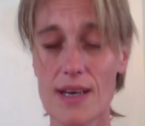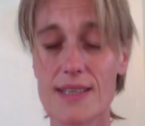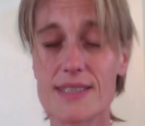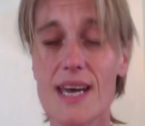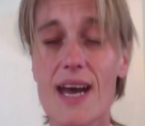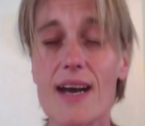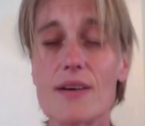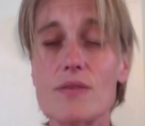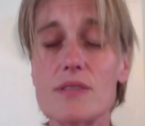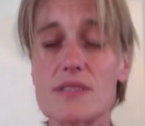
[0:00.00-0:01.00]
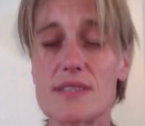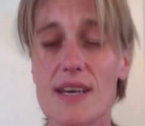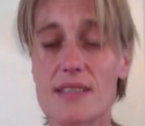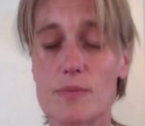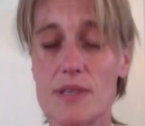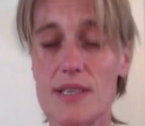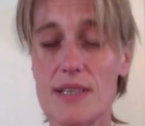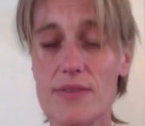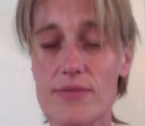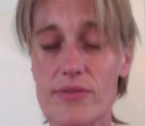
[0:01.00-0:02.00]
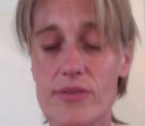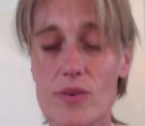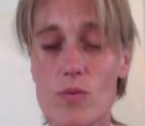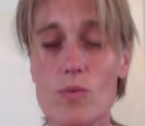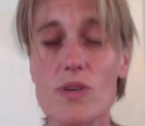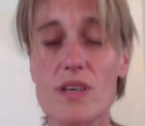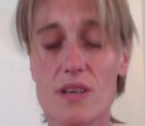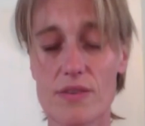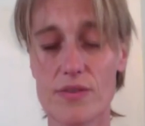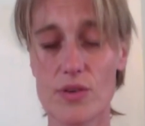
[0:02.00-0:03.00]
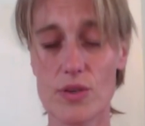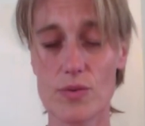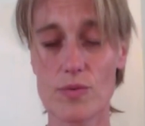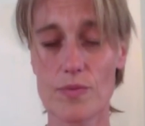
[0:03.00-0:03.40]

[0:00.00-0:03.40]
And how does that belief work for you?